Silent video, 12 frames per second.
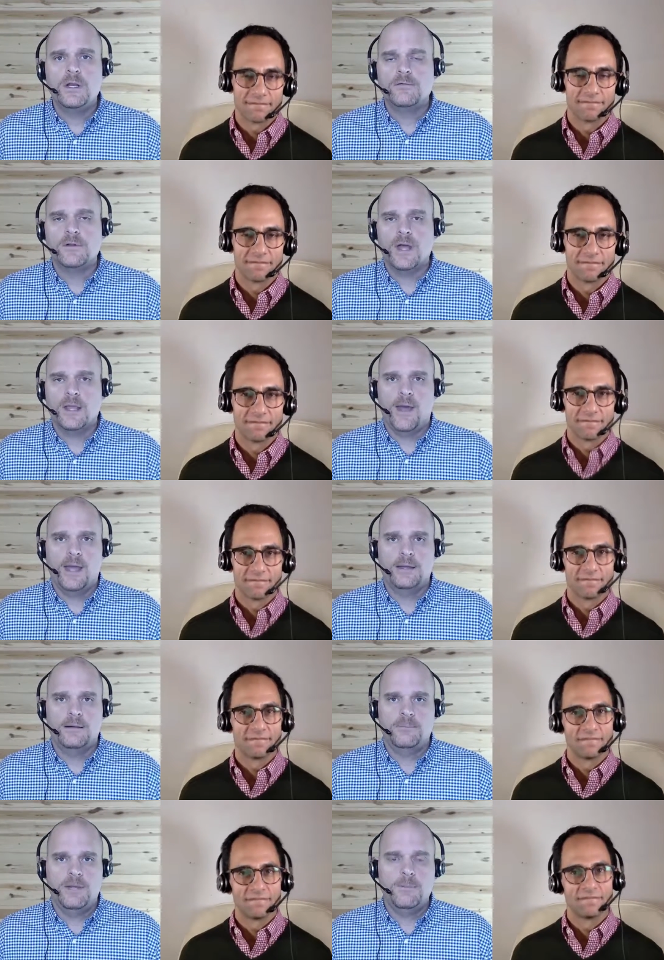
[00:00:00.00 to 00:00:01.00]
Speaker 1: of like
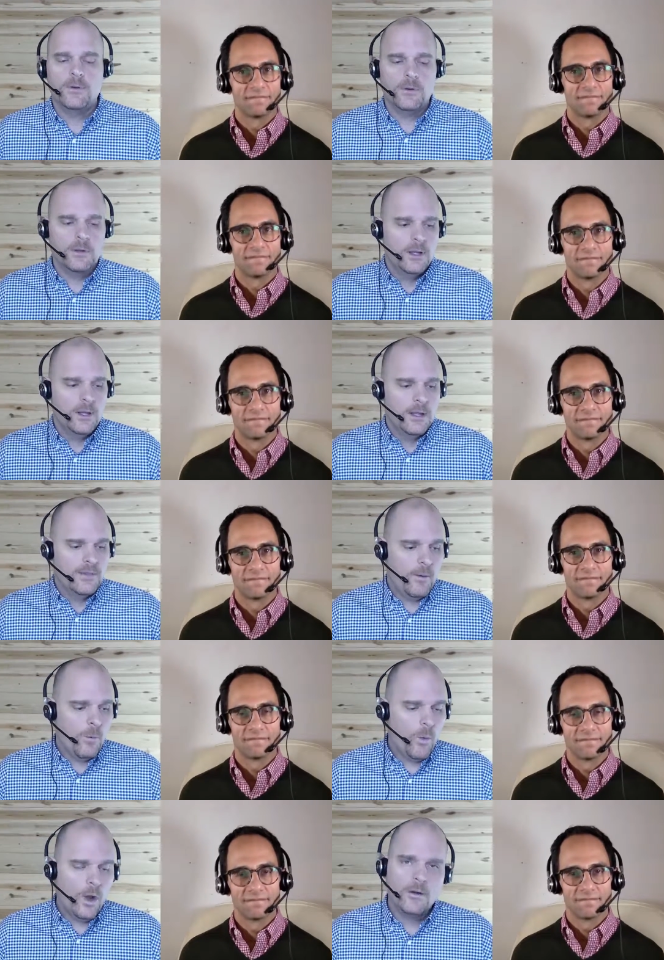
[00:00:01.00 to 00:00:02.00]
minded people that
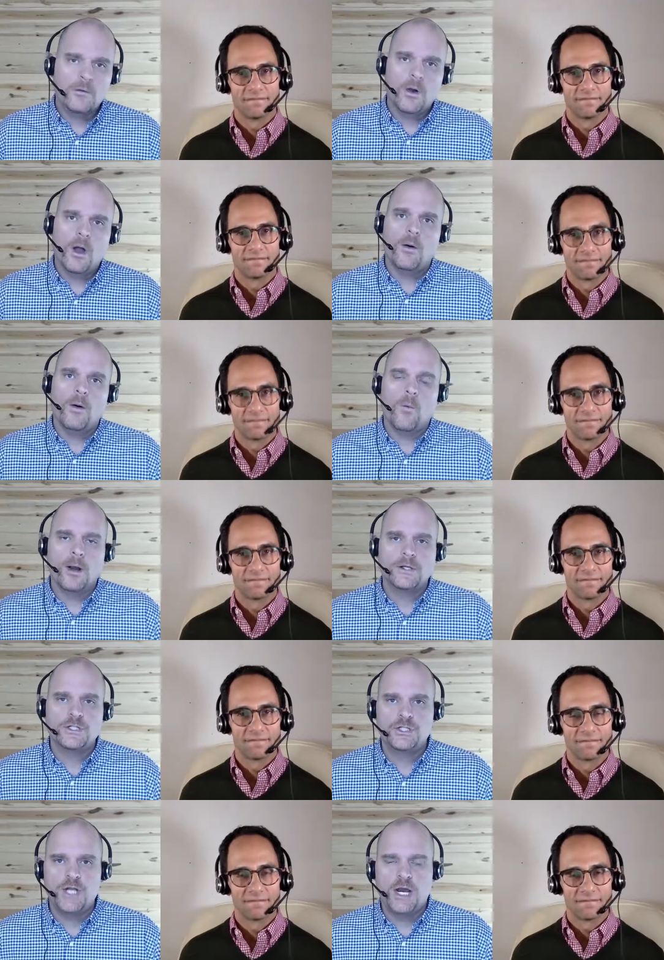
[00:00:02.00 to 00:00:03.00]
want to grow and want to
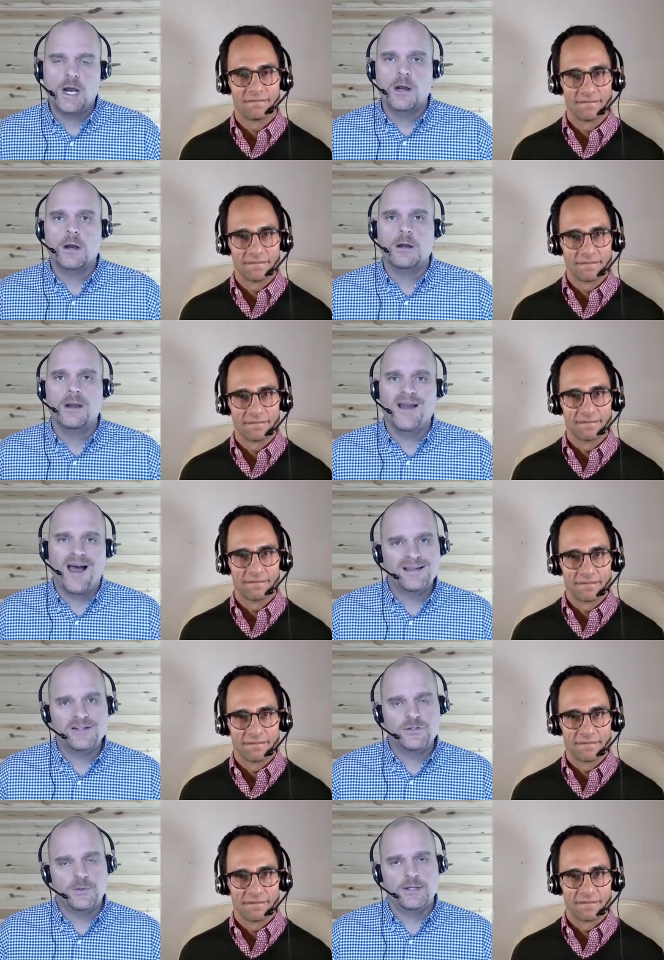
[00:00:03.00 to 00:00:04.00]
share
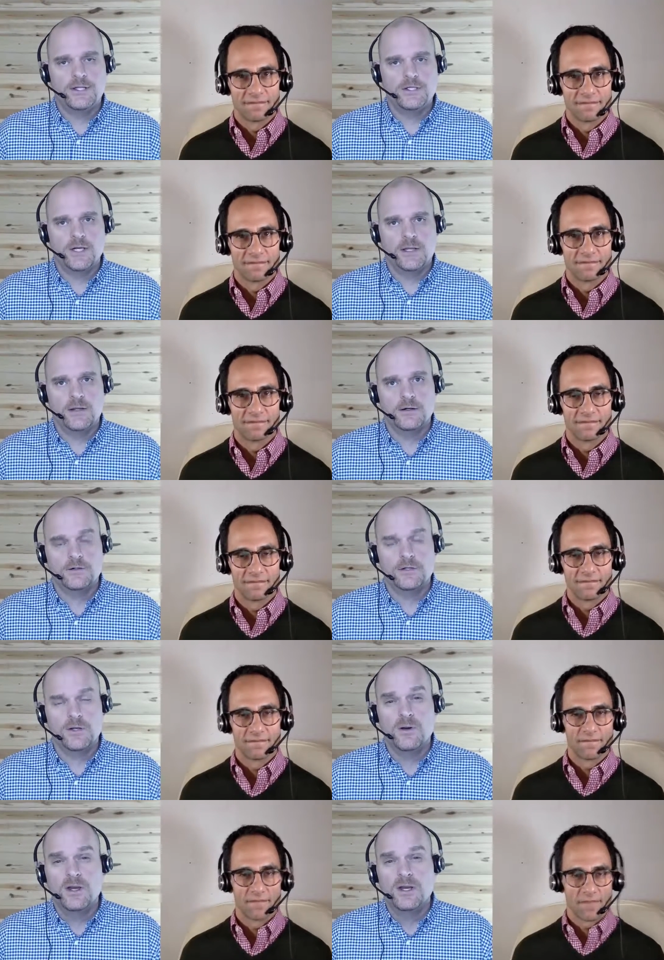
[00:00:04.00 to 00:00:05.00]
knowledge with each other. And
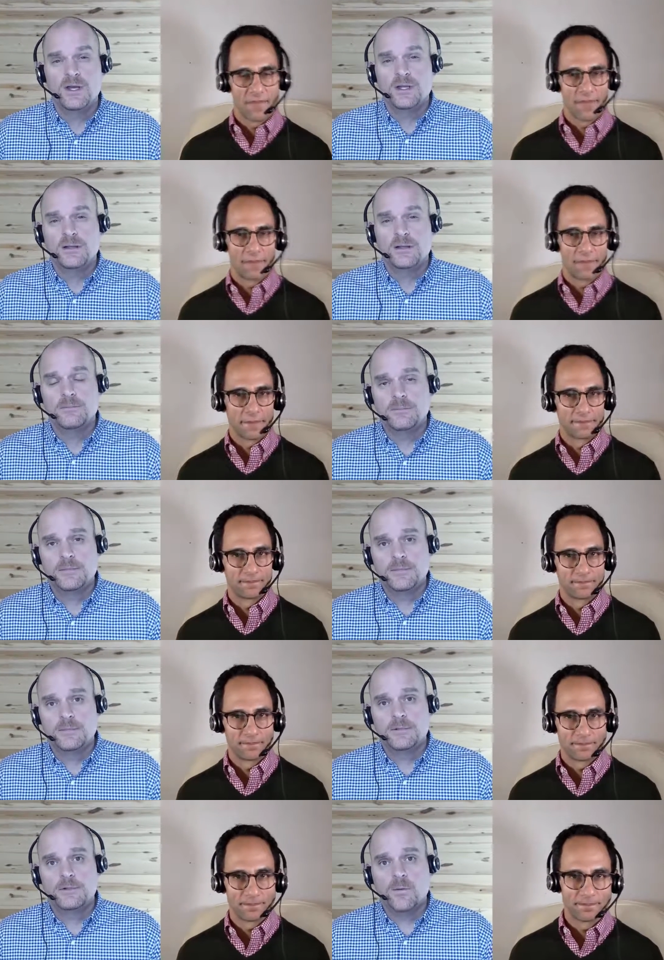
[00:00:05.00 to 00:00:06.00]
so
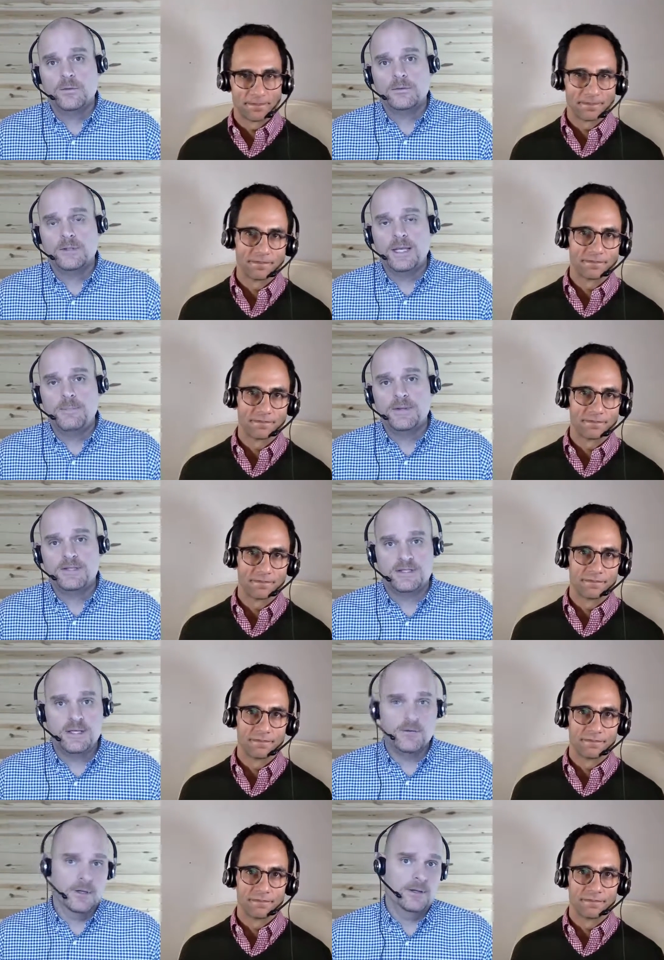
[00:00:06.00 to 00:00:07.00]
Speaker 2: don't keep us a
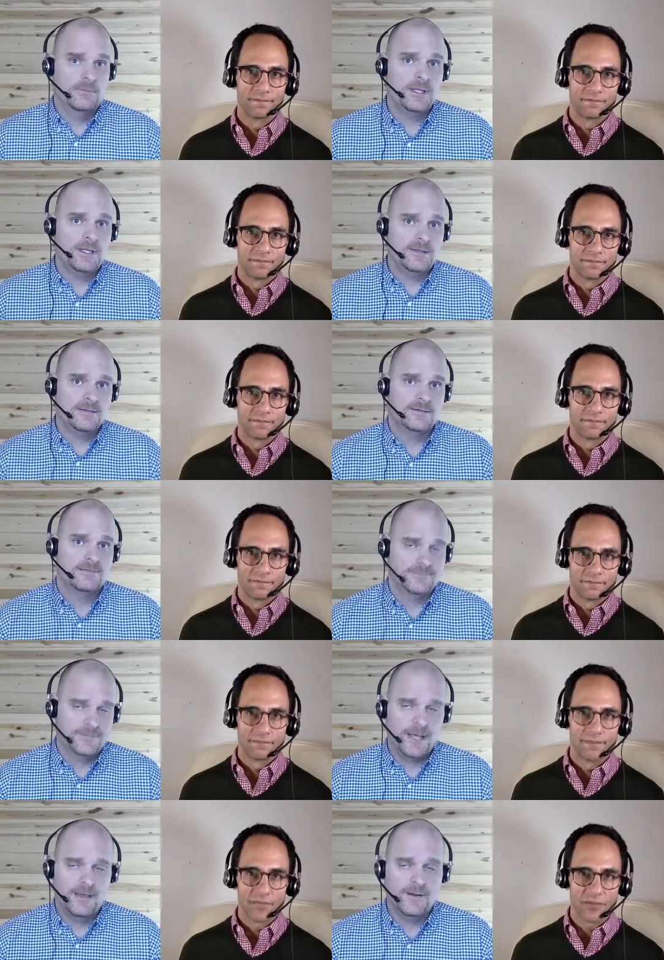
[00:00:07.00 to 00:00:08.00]
secret, please.
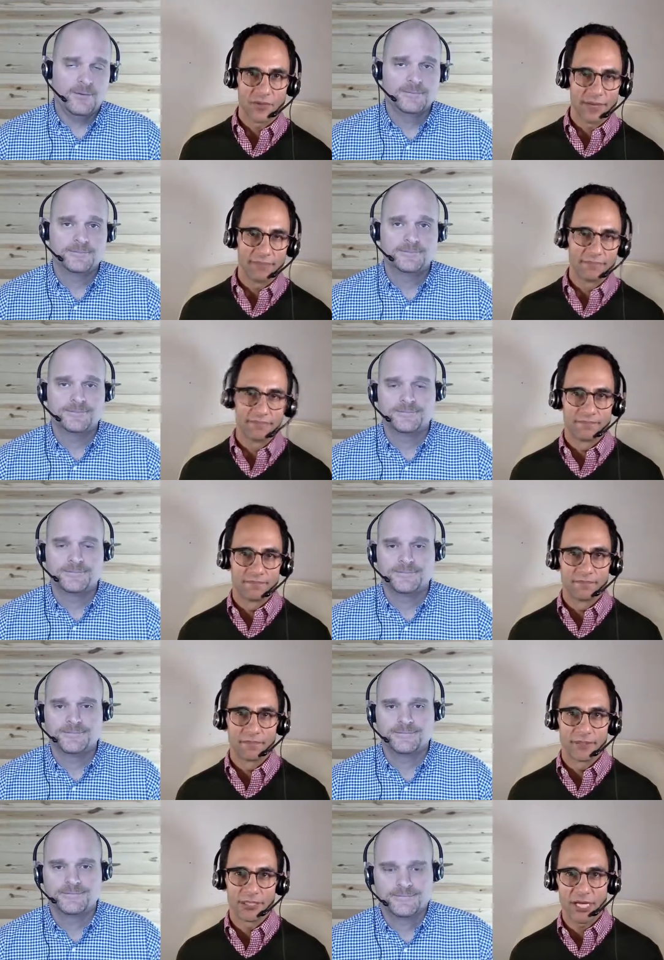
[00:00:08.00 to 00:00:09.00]
Thank you. That's right.
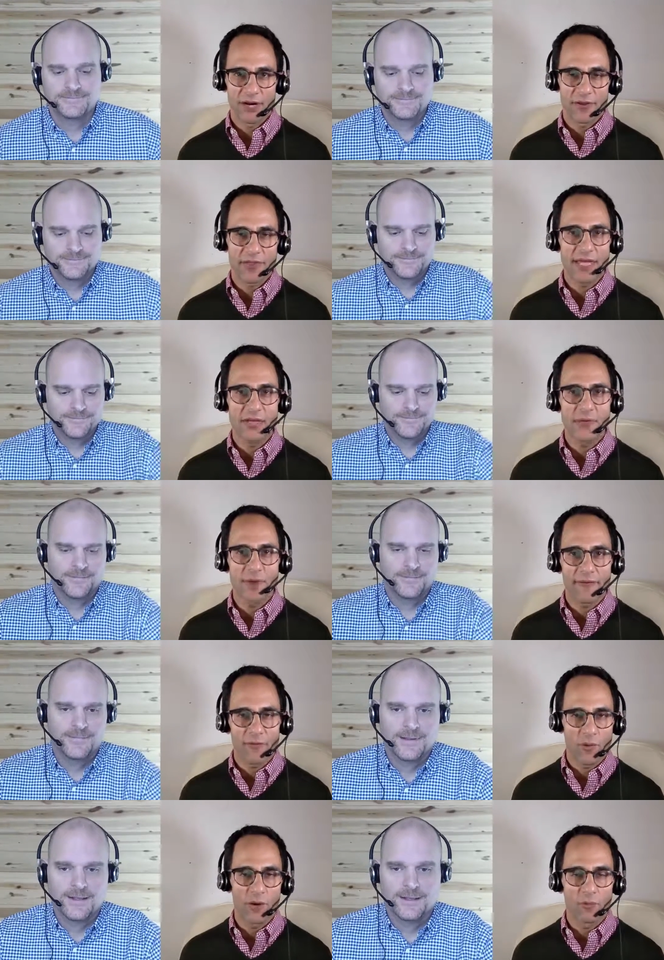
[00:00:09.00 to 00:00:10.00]
Please share. Thank you,
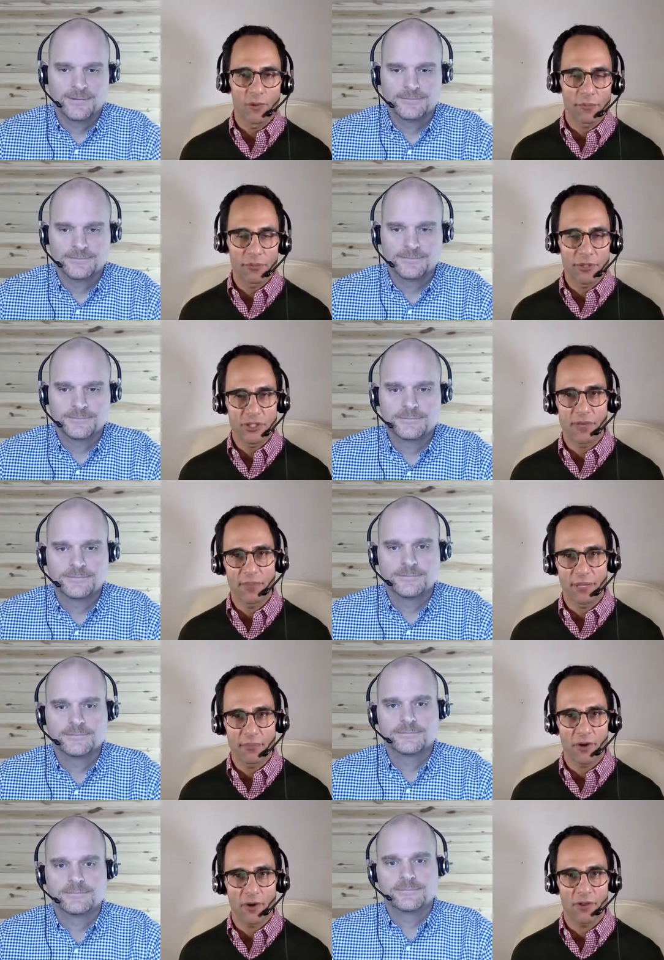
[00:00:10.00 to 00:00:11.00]
everyone. Really appreciate
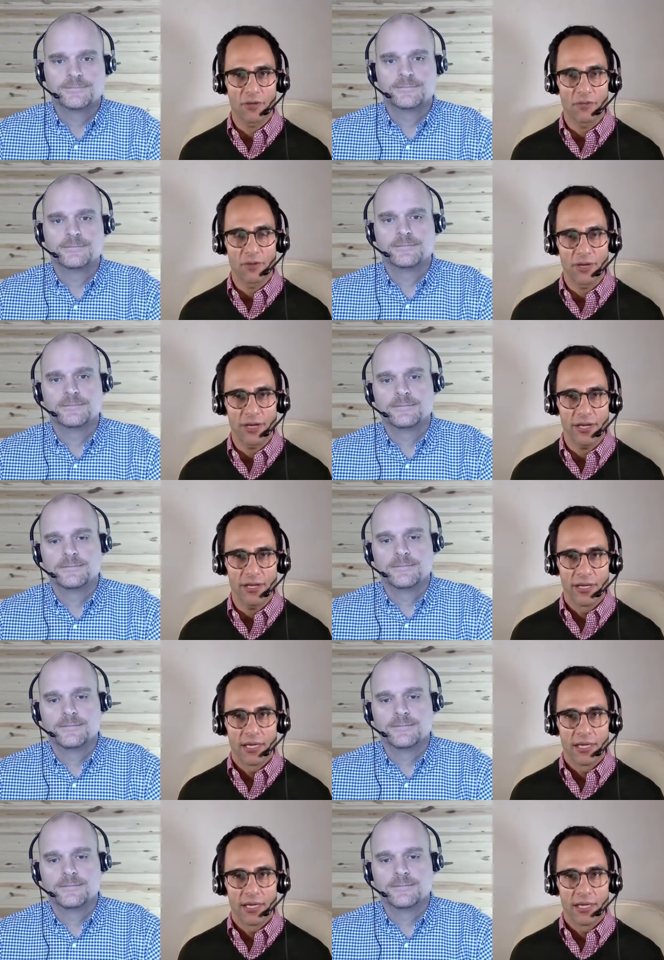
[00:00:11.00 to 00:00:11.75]
being part of the community.